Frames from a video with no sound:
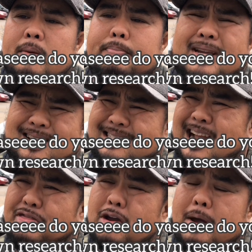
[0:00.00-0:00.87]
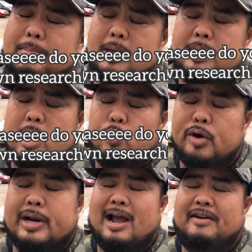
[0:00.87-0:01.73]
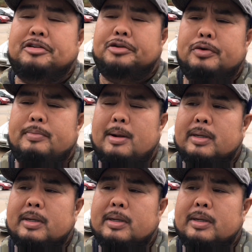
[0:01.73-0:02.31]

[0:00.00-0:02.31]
because I thought maybe I would have to do it by